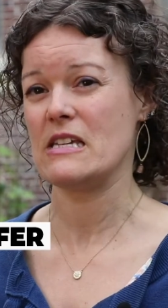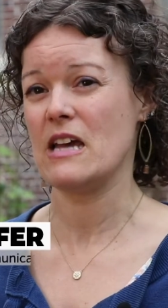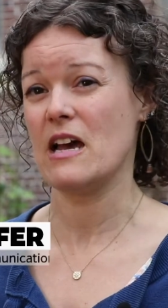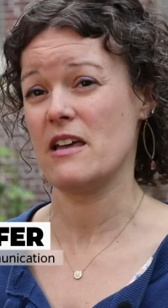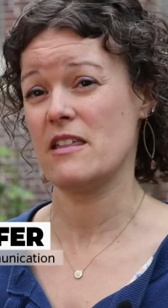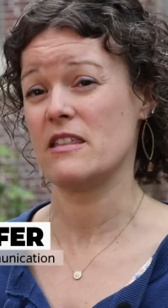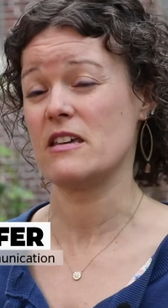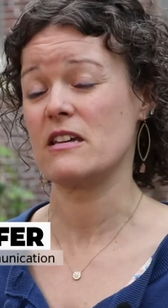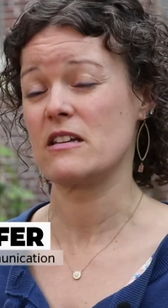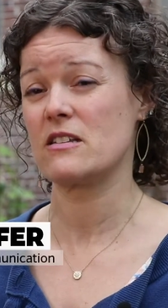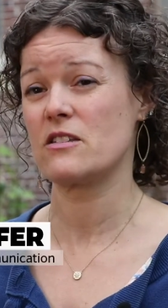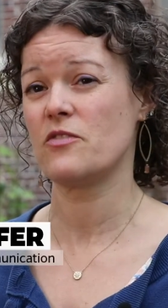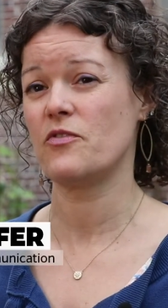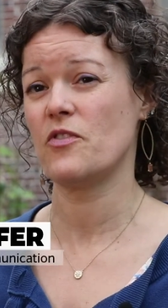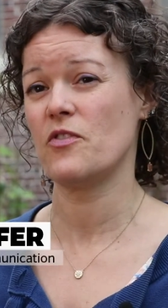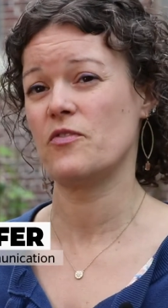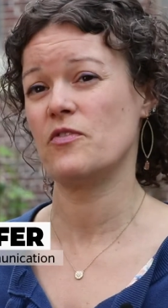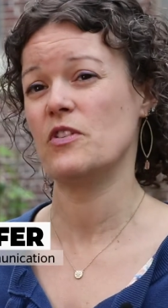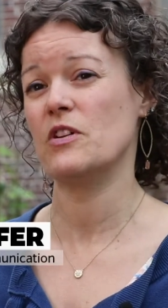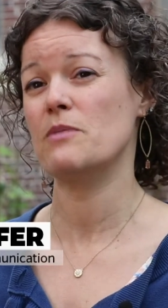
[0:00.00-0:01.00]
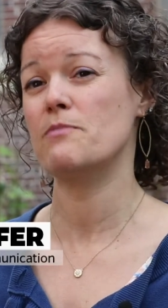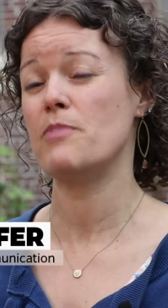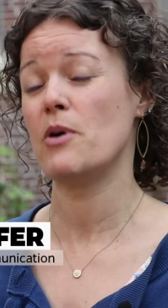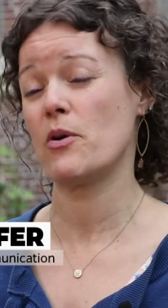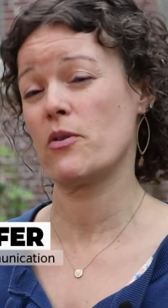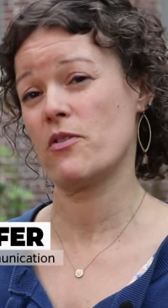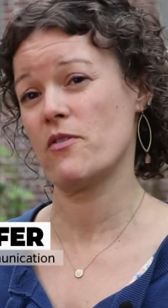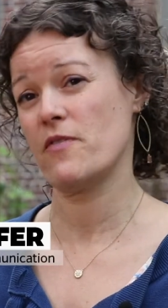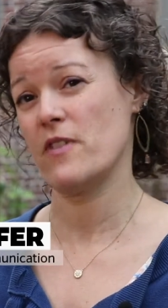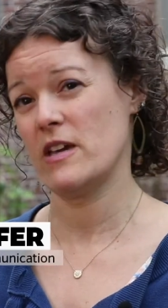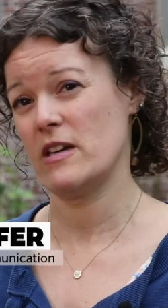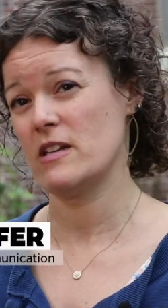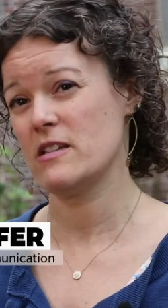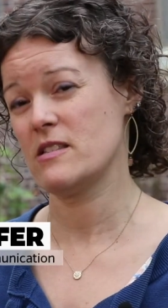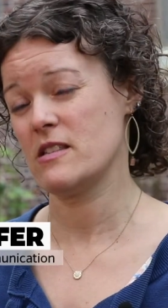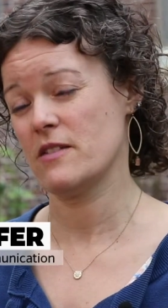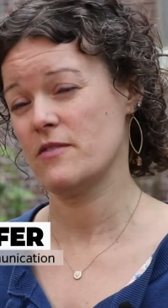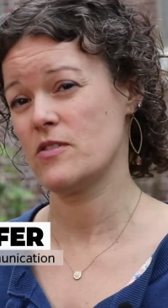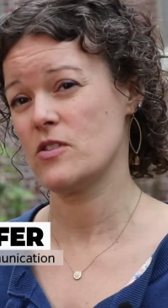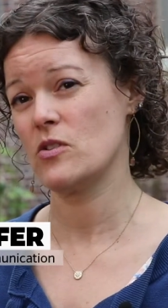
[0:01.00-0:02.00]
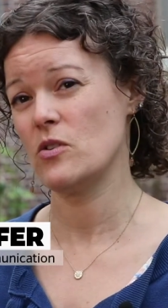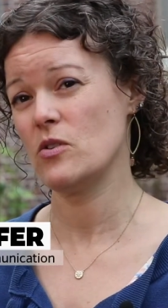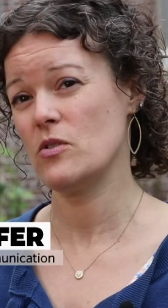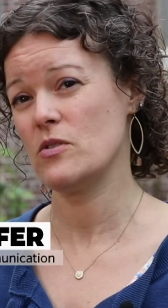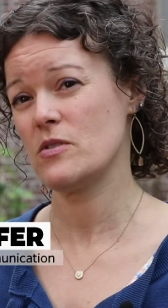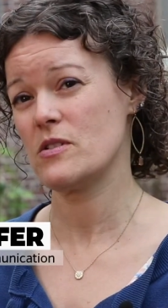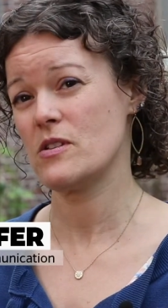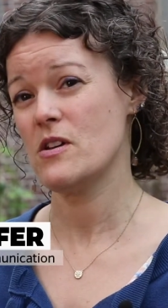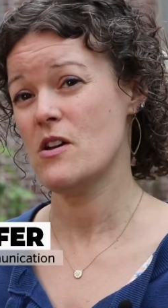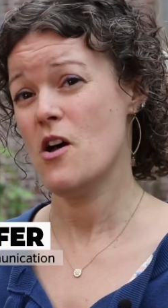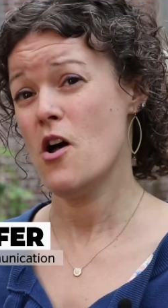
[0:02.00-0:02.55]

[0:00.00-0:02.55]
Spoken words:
I think, to fulfill both of NSF's goals.